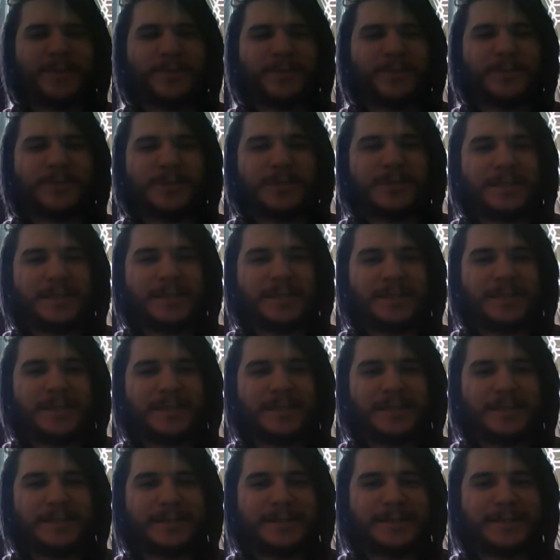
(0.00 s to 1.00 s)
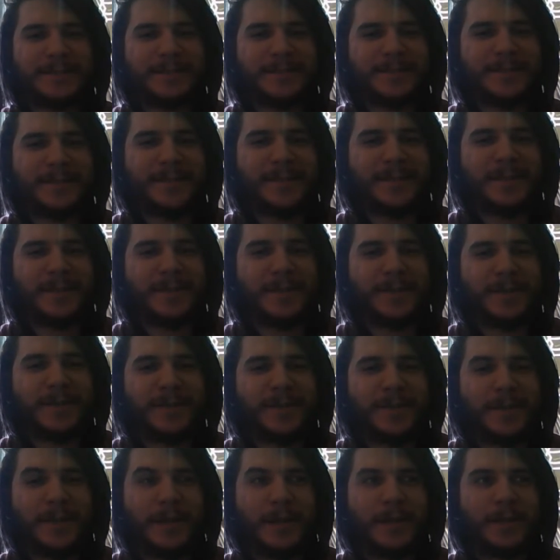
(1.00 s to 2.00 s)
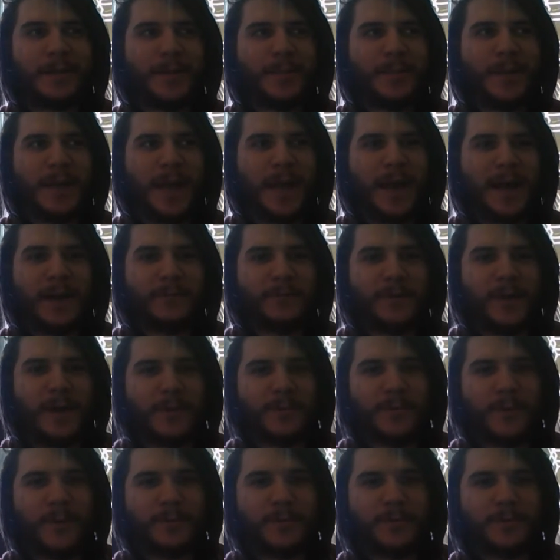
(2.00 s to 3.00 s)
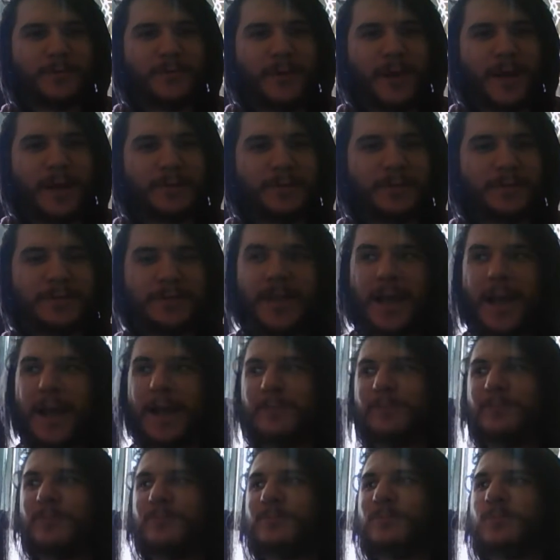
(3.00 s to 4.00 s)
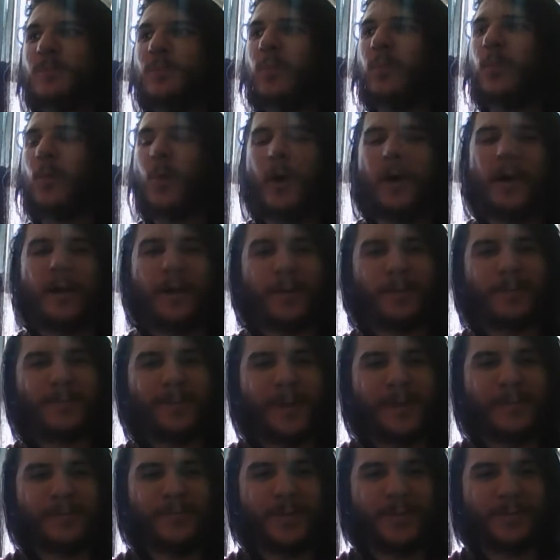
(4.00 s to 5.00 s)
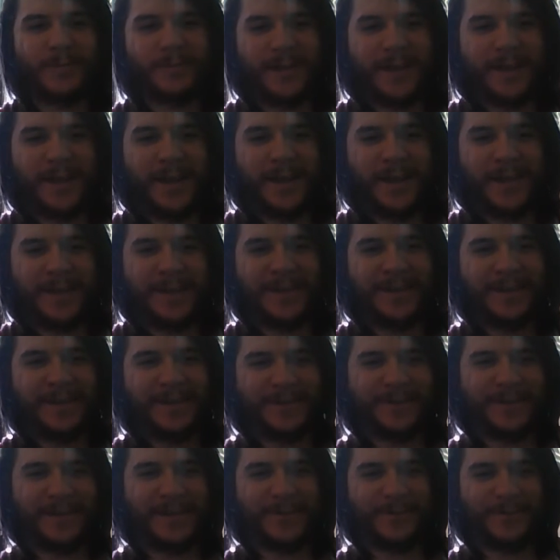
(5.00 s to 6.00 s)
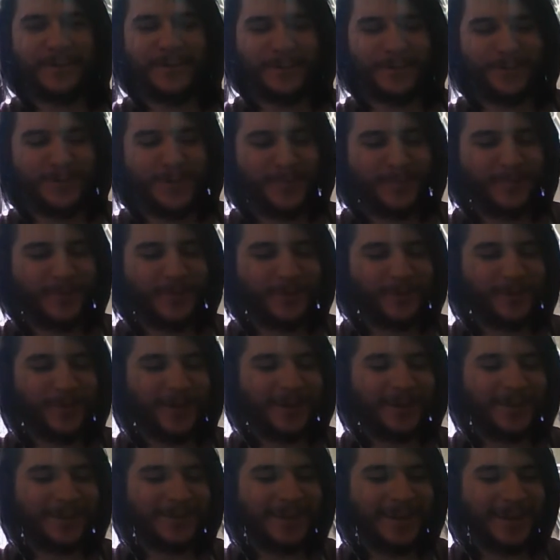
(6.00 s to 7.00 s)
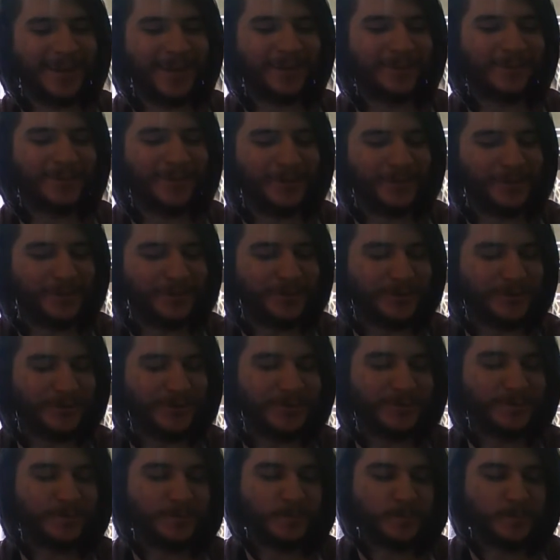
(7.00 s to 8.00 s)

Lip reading: you? Jesus. Let me have Rainbow Refractions. I want a Rainbow deck. I want a Rainbow Dragon deck eventually.